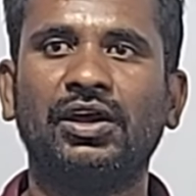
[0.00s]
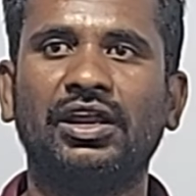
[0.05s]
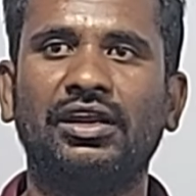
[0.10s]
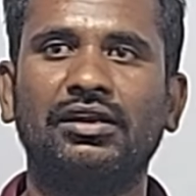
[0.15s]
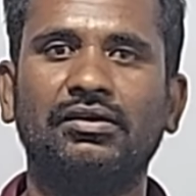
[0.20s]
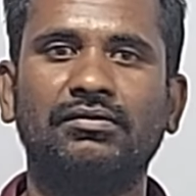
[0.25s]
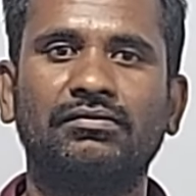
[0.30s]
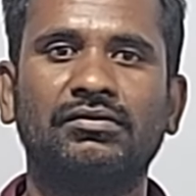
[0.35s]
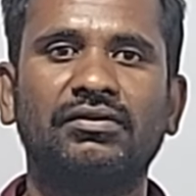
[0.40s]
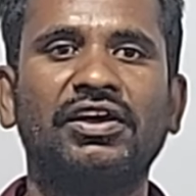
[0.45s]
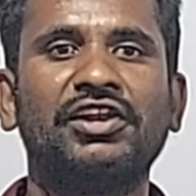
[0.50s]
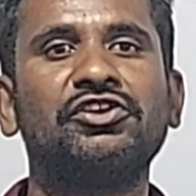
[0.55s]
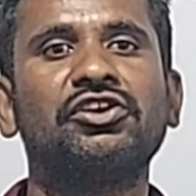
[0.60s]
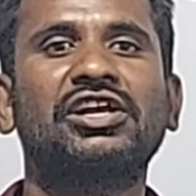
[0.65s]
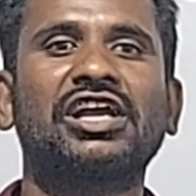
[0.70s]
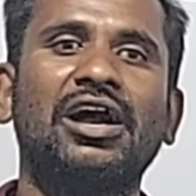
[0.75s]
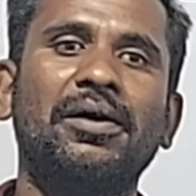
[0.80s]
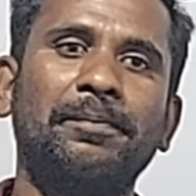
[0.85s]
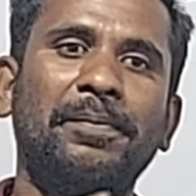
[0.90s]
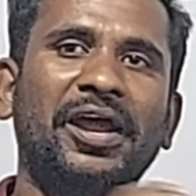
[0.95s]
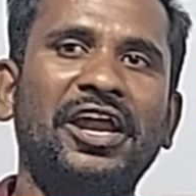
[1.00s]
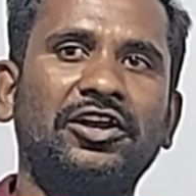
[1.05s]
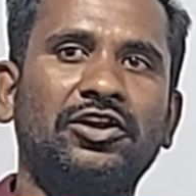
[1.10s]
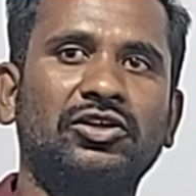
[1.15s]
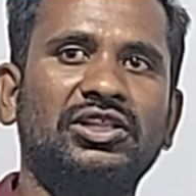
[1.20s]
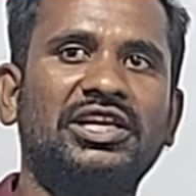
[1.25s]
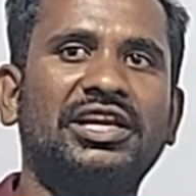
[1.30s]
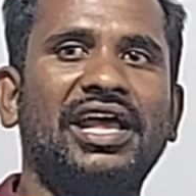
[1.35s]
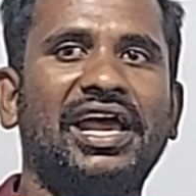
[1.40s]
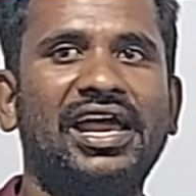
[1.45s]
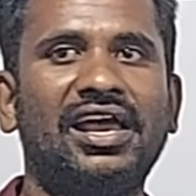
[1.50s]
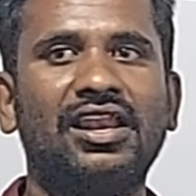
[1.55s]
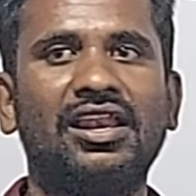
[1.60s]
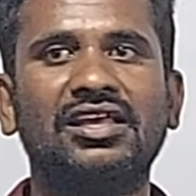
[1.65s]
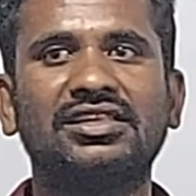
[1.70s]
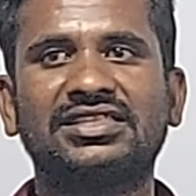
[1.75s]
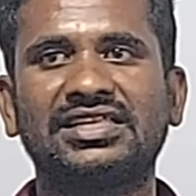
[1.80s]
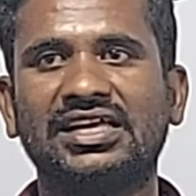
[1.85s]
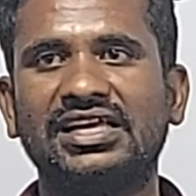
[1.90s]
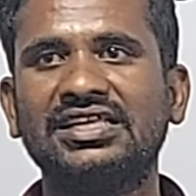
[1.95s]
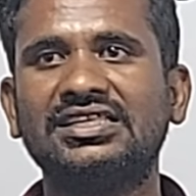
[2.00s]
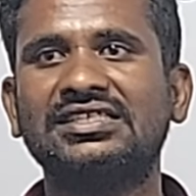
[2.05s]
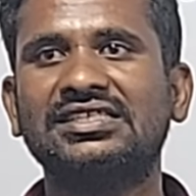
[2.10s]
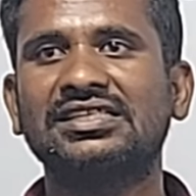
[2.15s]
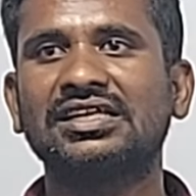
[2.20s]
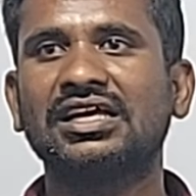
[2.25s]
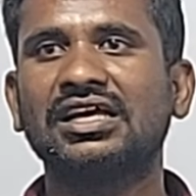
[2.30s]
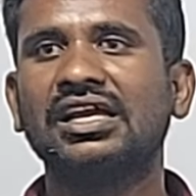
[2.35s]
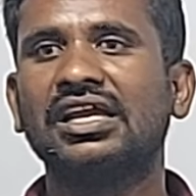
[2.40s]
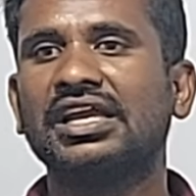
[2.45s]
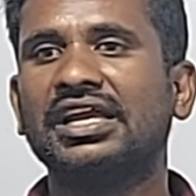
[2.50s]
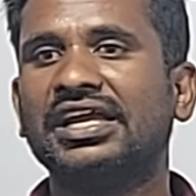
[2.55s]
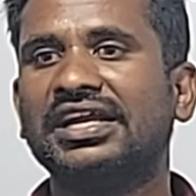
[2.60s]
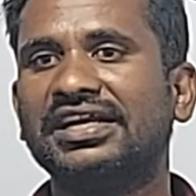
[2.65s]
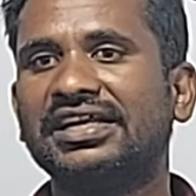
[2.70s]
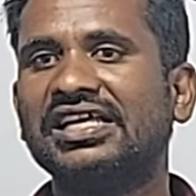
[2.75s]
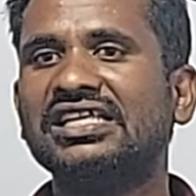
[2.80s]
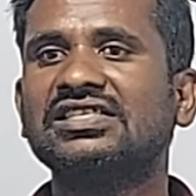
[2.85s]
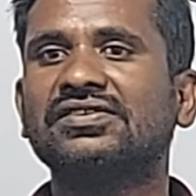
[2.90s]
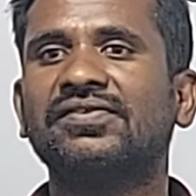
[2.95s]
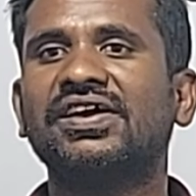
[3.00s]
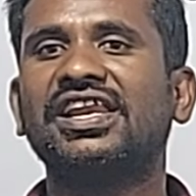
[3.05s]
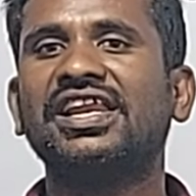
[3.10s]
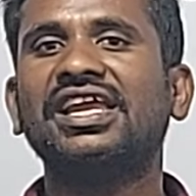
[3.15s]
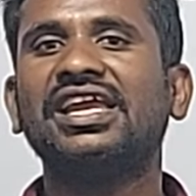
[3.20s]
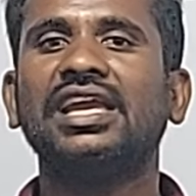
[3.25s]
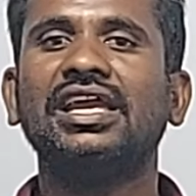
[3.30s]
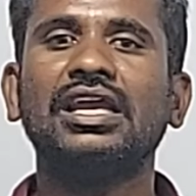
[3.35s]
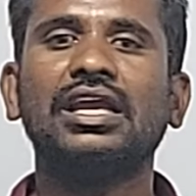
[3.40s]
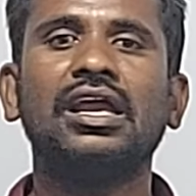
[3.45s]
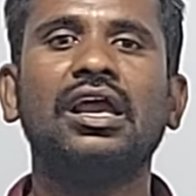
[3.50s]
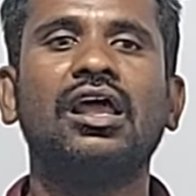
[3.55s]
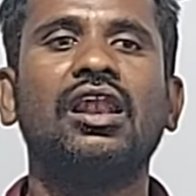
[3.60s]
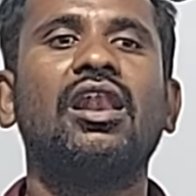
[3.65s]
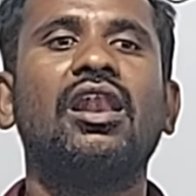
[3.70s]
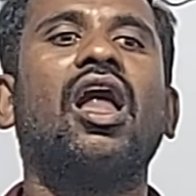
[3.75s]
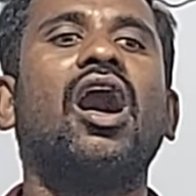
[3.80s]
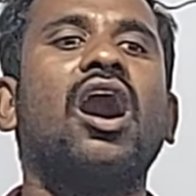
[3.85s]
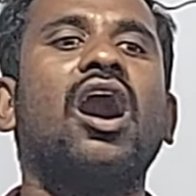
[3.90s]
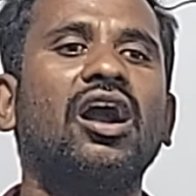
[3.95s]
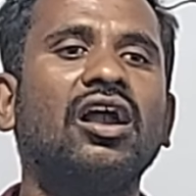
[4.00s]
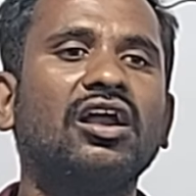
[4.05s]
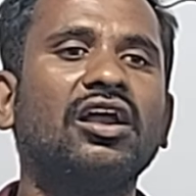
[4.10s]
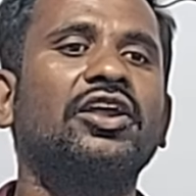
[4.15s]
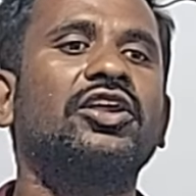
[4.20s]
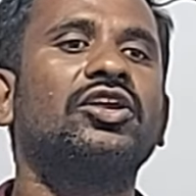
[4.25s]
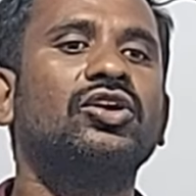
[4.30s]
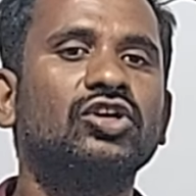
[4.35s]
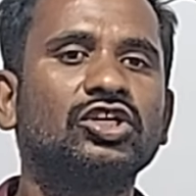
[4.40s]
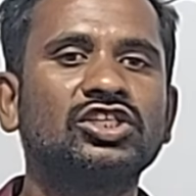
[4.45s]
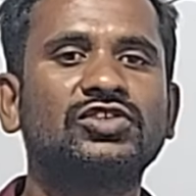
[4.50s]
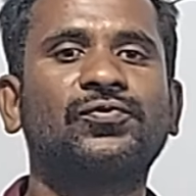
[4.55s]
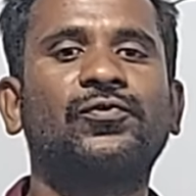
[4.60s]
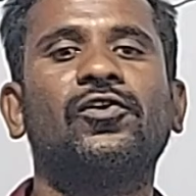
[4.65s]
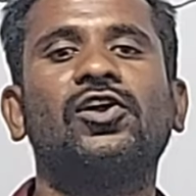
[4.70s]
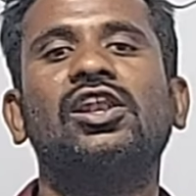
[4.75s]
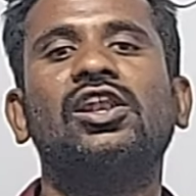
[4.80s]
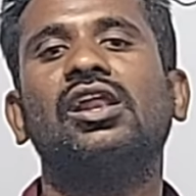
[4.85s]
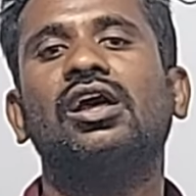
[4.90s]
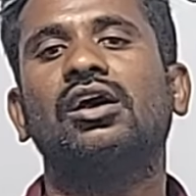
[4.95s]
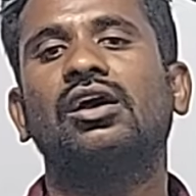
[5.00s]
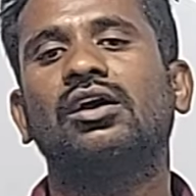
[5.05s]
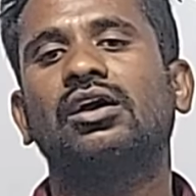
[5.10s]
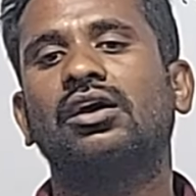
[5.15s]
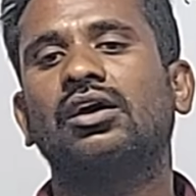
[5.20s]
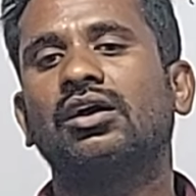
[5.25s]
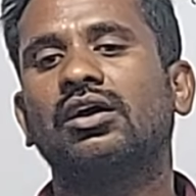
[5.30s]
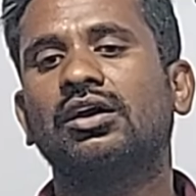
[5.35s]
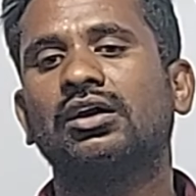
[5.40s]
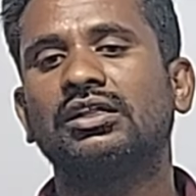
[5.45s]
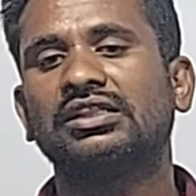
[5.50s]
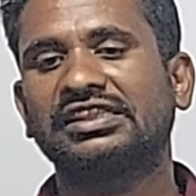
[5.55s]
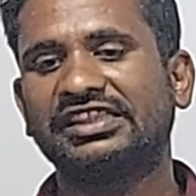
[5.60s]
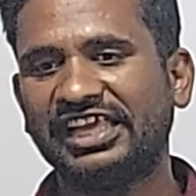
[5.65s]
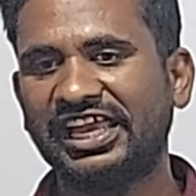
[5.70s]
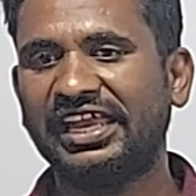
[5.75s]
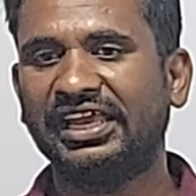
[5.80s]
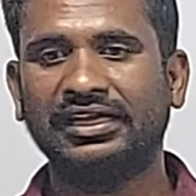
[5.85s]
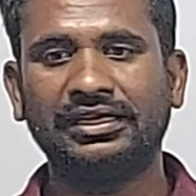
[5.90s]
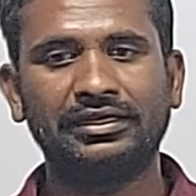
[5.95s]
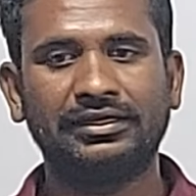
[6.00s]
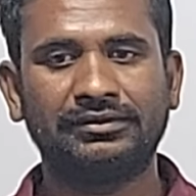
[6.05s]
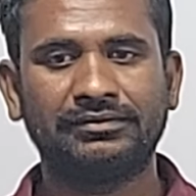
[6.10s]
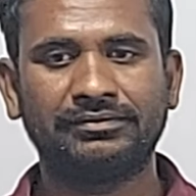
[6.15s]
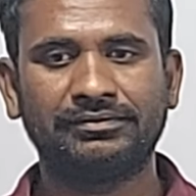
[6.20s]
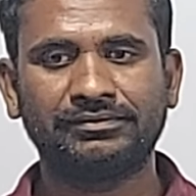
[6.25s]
one. When you compare to the dialysis, it is very long useful thing.